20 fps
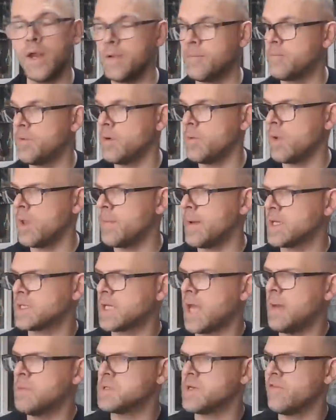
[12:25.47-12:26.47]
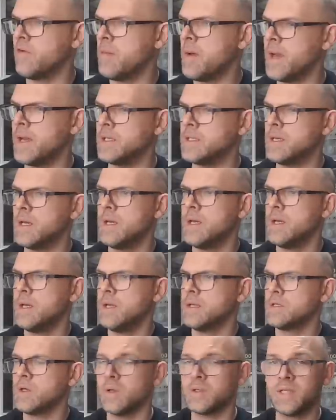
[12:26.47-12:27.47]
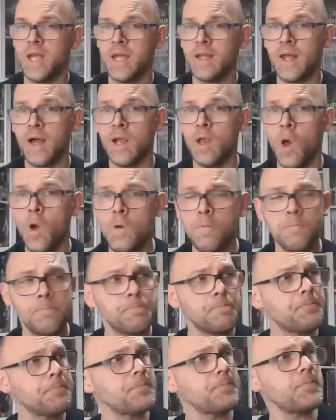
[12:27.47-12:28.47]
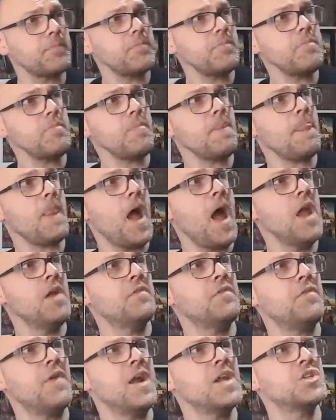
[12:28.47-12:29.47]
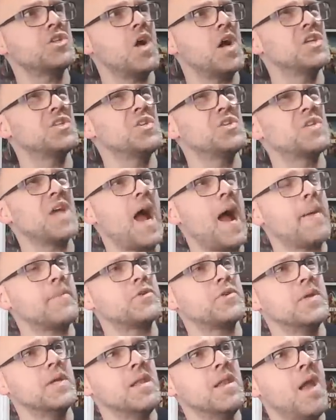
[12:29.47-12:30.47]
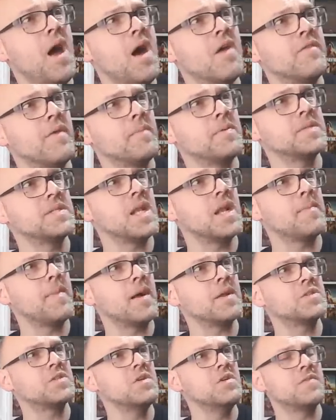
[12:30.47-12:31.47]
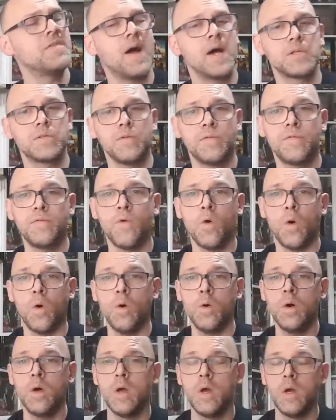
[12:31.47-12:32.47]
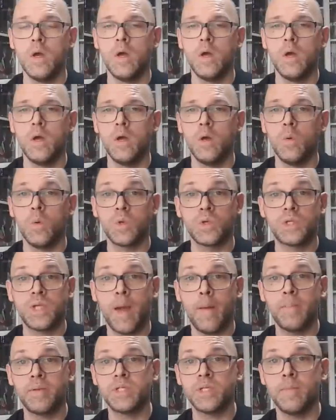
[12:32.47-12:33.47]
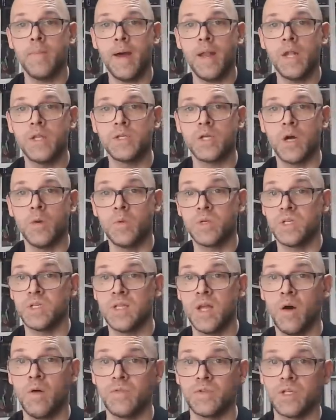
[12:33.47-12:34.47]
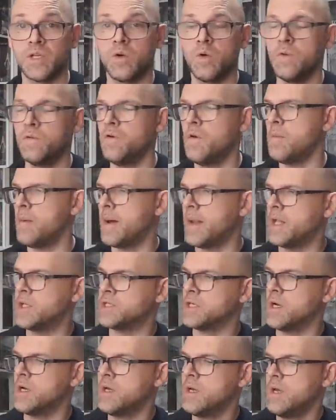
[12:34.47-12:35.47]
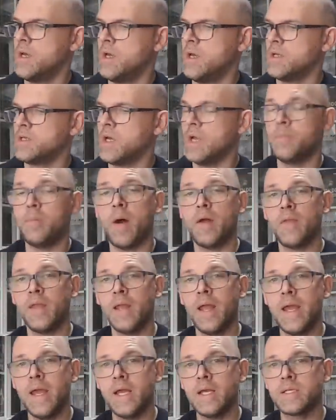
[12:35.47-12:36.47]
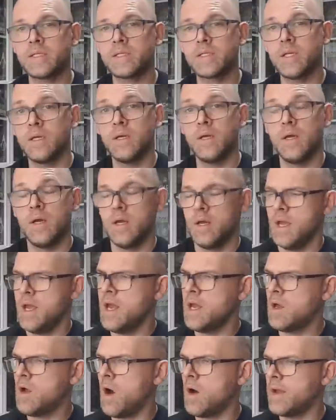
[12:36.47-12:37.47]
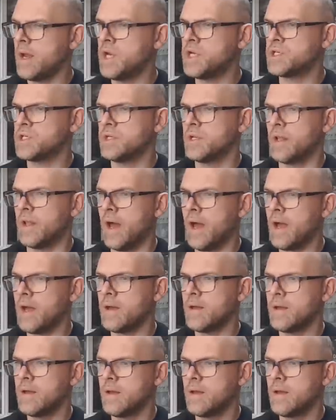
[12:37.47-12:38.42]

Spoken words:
read. Probably one of the best games ever made. So I'll take that along. And a franchise I used to absolutely love up until about 2004 was Championship Manager, which is now obviously called Football Manager. So I'd buy the latest incarnation of that,